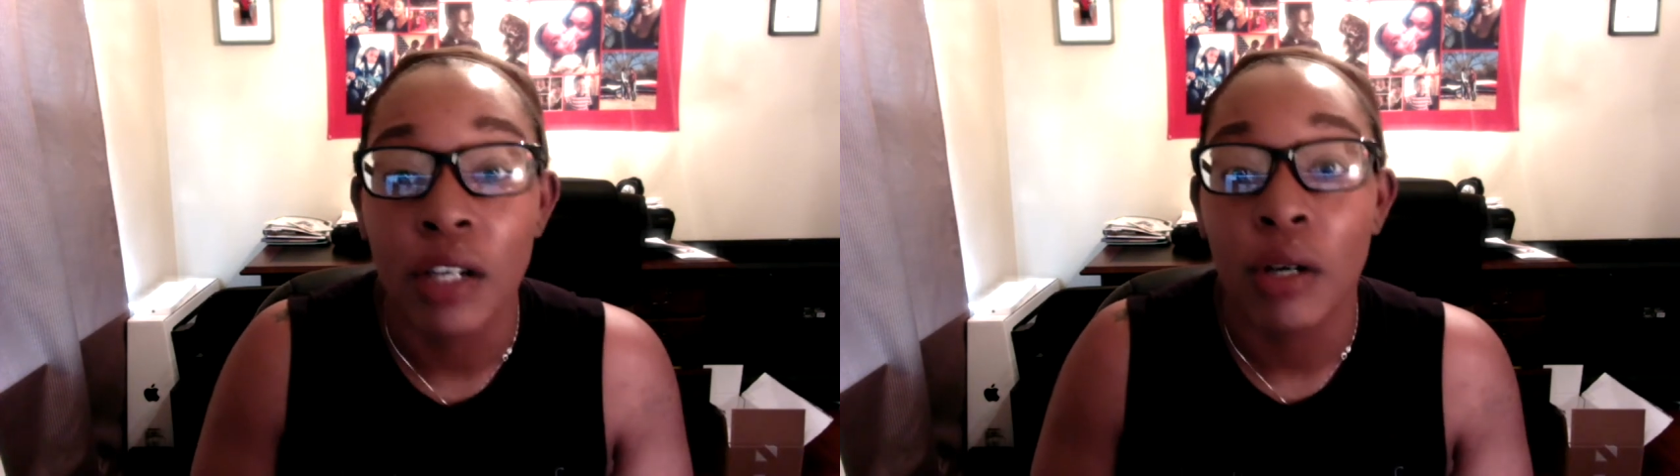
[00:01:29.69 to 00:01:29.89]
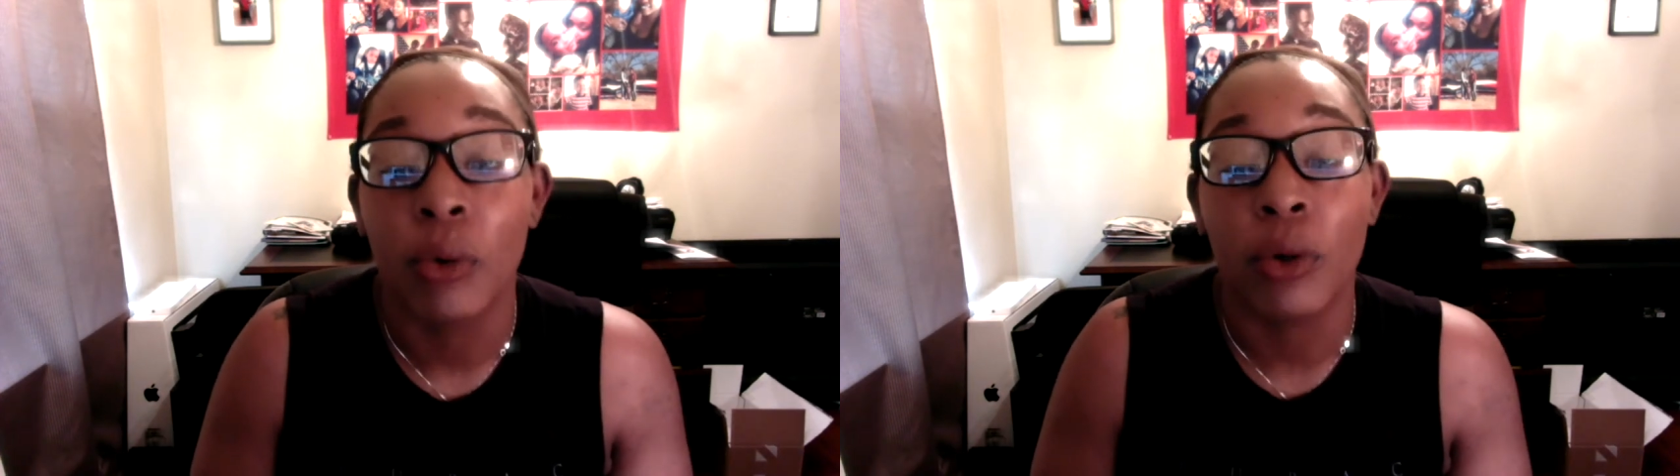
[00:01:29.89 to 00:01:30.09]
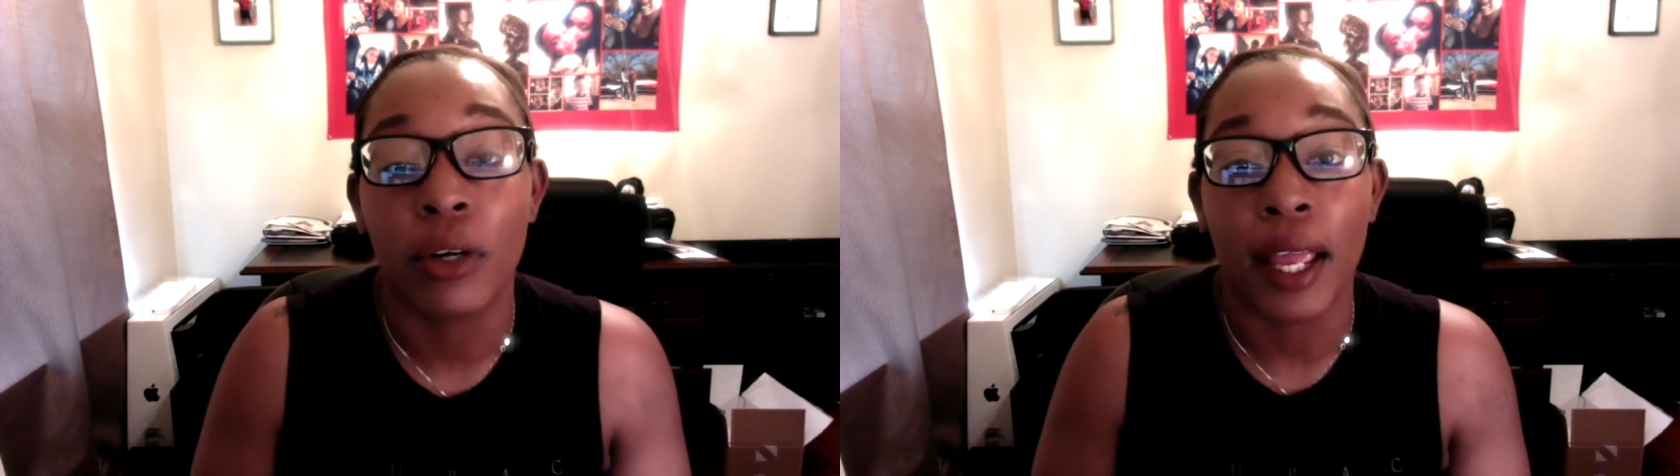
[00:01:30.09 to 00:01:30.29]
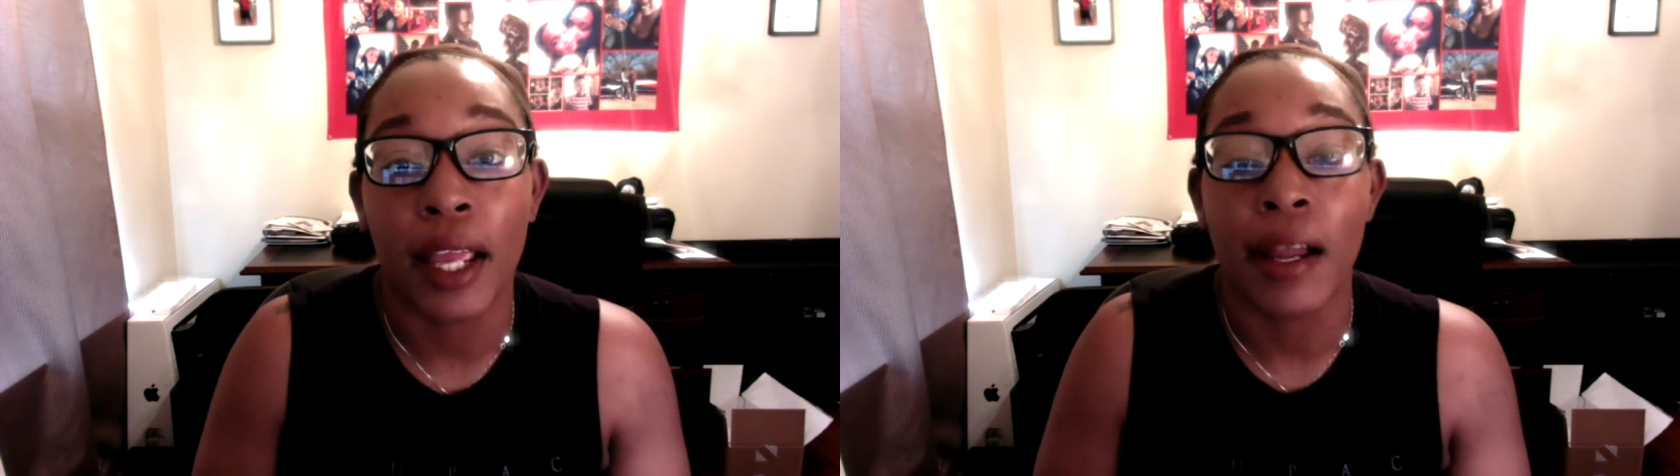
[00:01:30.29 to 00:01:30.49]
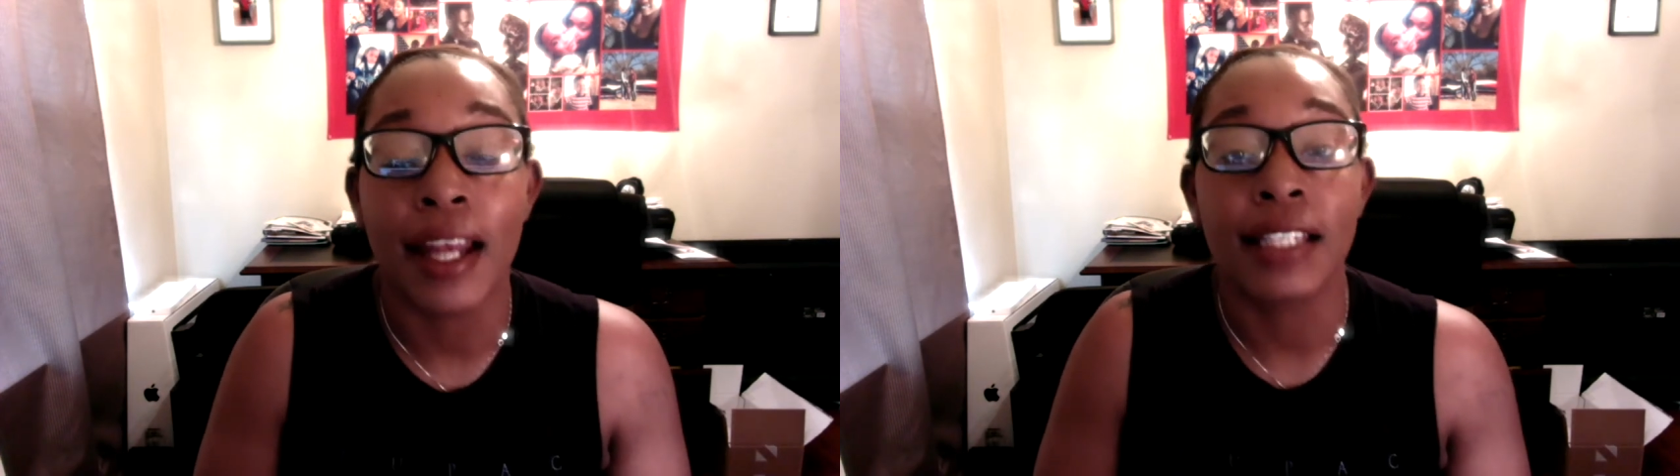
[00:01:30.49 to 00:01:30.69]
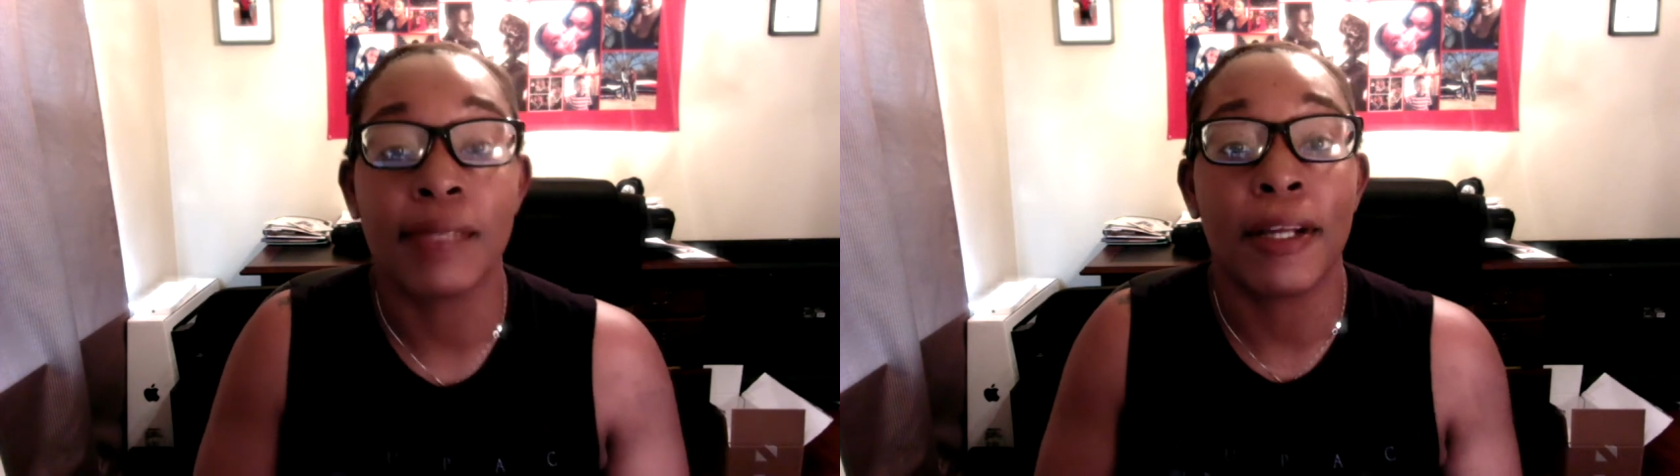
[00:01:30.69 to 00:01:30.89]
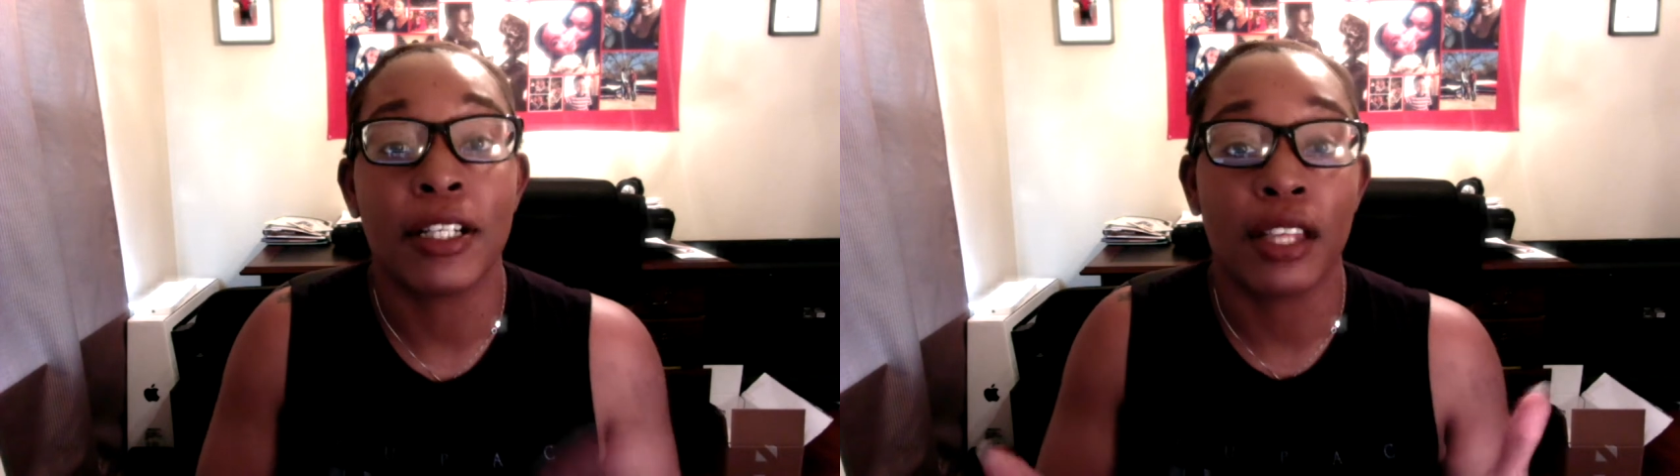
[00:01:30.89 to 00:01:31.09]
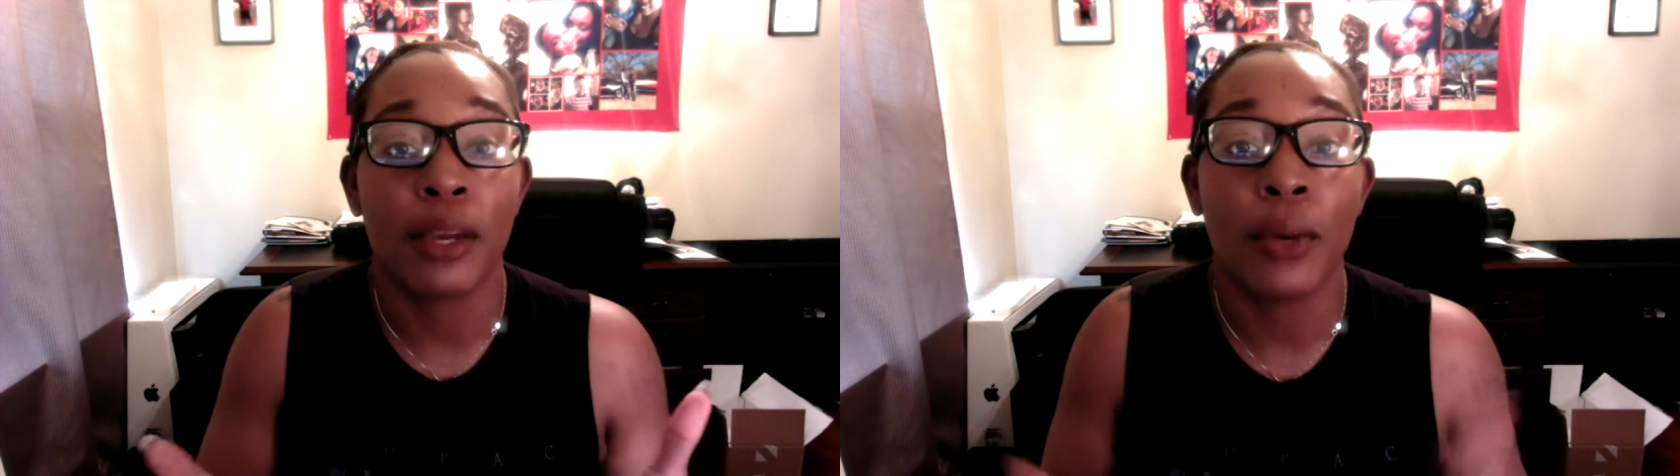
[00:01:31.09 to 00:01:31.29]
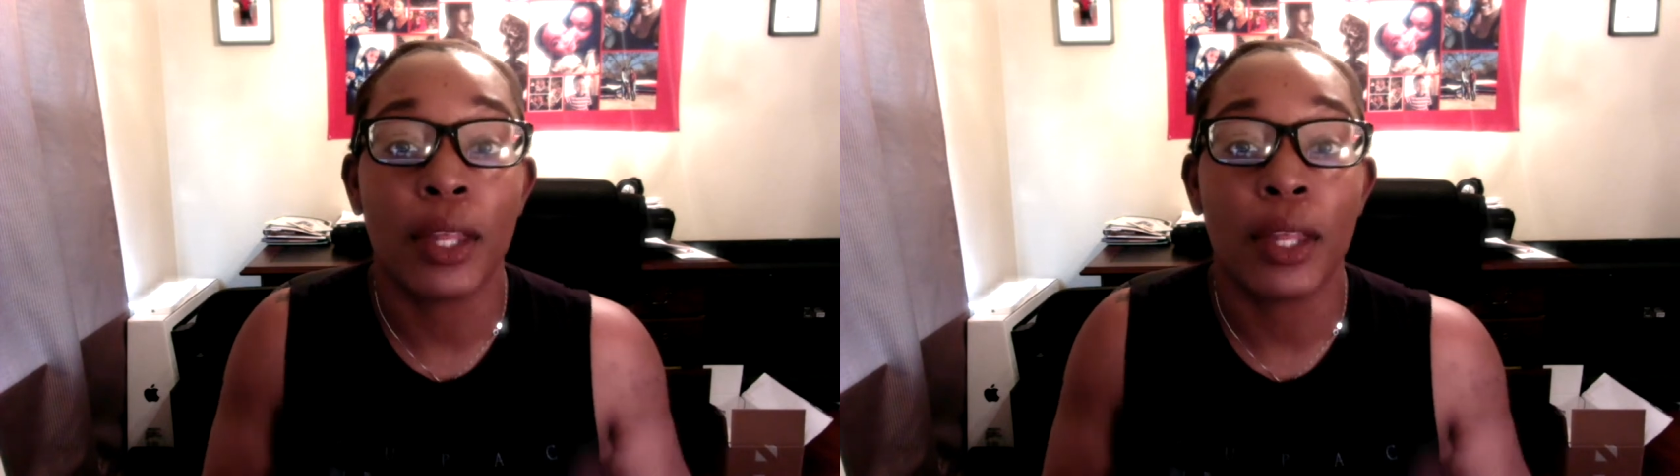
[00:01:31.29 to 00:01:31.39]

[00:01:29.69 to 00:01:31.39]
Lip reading: on hair, and especially with